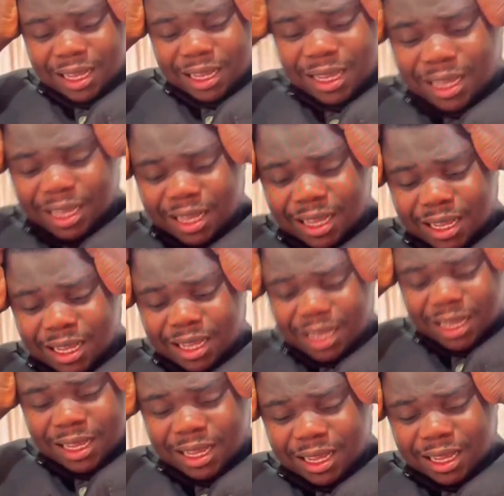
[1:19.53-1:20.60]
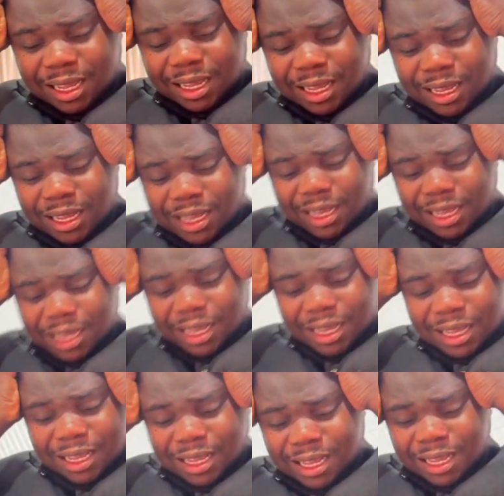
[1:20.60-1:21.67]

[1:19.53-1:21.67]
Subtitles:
So first, I'm going to remove the background.